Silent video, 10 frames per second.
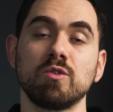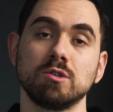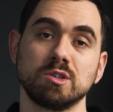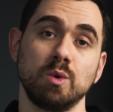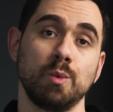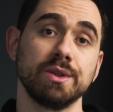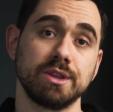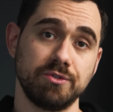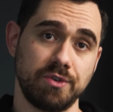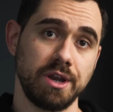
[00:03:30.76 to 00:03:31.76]
course, we want
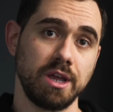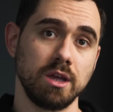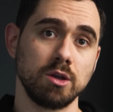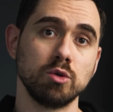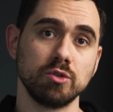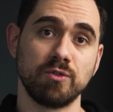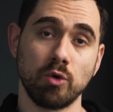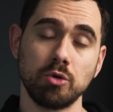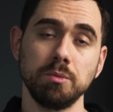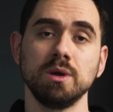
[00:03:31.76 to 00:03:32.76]
a very good
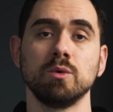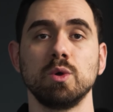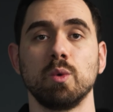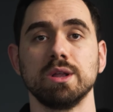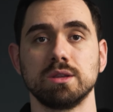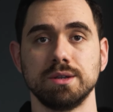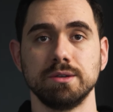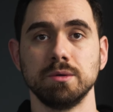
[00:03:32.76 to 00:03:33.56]
form, we want a